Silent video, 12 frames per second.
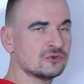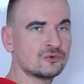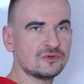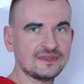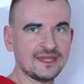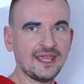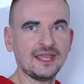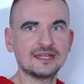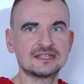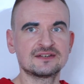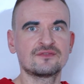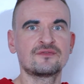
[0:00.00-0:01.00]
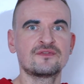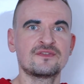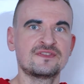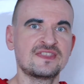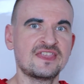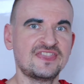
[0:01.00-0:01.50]
you negative
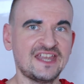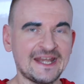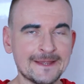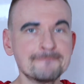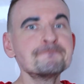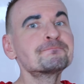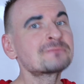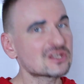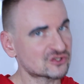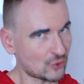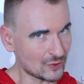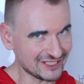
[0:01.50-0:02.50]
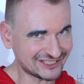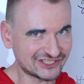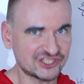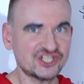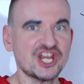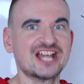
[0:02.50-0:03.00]
3. So
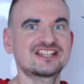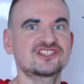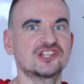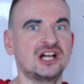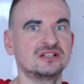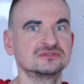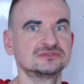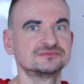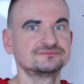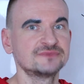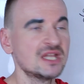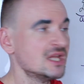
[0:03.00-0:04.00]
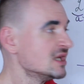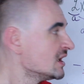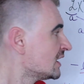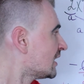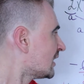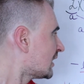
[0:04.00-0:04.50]
it checks out.
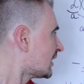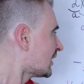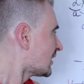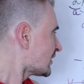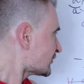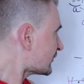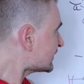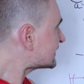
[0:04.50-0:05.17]
So